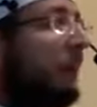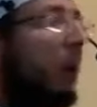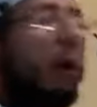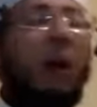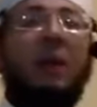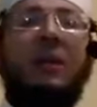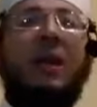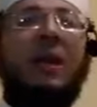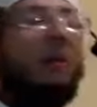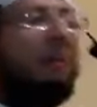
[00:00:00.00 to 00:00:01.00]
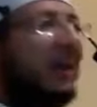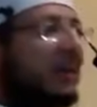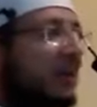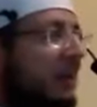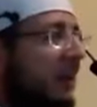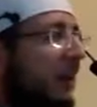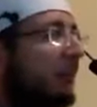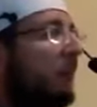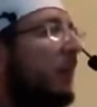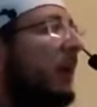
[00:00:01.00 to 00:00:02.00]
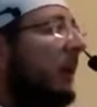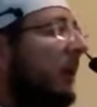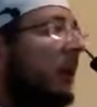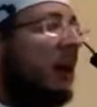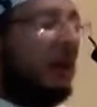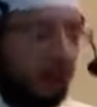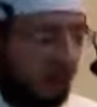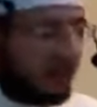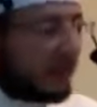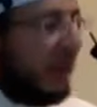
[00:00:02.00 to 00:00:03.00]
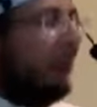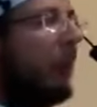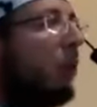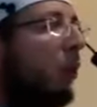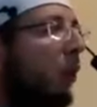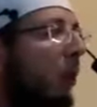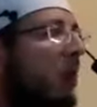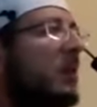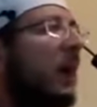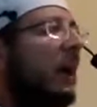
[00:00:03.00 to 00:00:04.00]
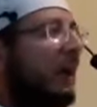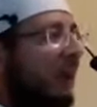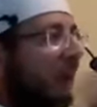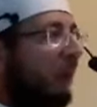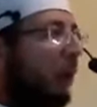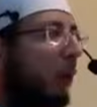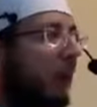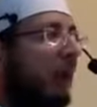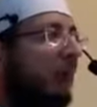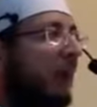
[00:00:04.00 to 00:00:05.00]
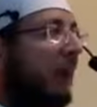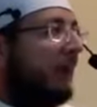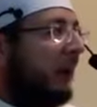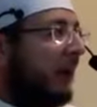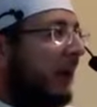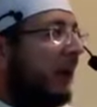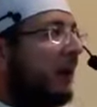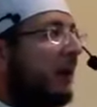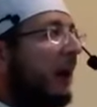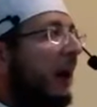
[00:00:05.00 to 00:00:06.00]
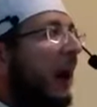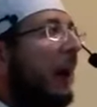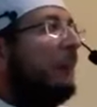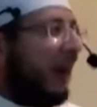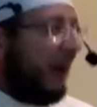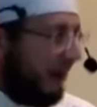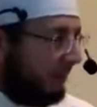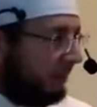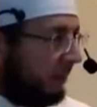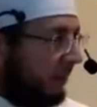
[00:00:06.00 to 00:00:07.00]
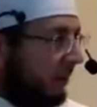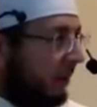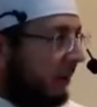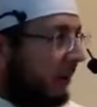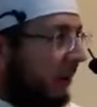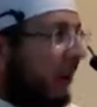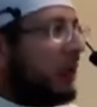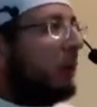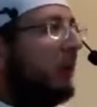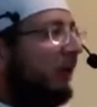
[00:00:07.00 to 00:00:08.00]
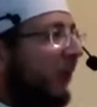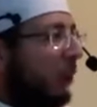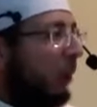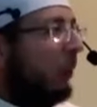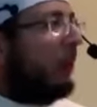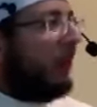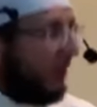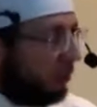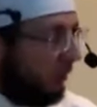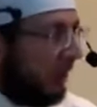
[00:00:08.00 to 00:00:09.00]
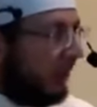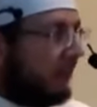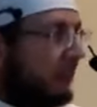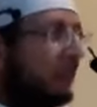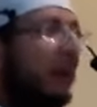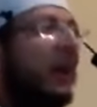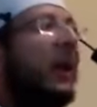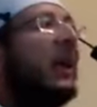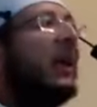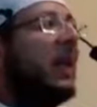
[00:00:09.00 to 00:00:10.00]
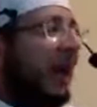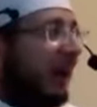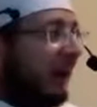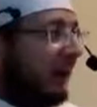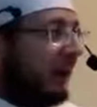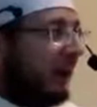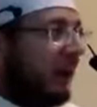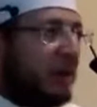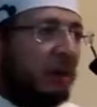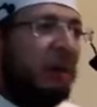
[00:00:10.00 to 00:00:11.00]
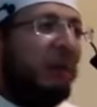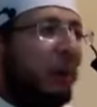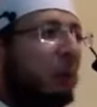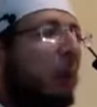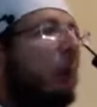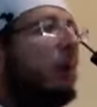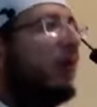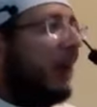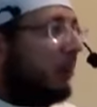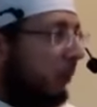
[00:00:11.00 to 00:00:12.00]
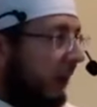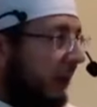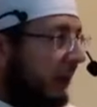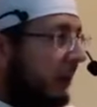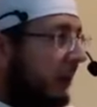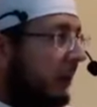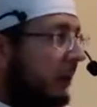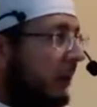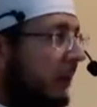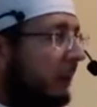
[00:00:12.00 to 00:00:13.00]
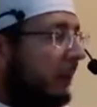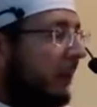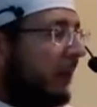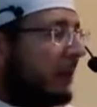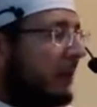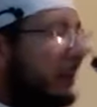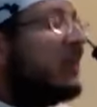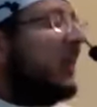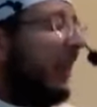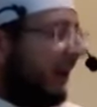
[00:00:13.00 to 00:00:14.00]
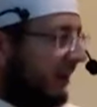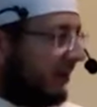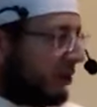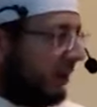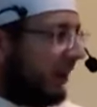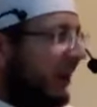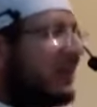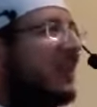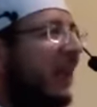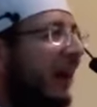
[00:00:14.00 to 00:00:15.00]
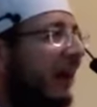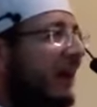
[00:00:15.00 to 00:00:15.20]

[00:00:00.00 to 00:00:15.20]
all the committees in, in, in Islamic world and if, or even in America, AMJA issued the fatwa with that way. ICNA issued the fatwa with that way. ISNA, sorry, ISNA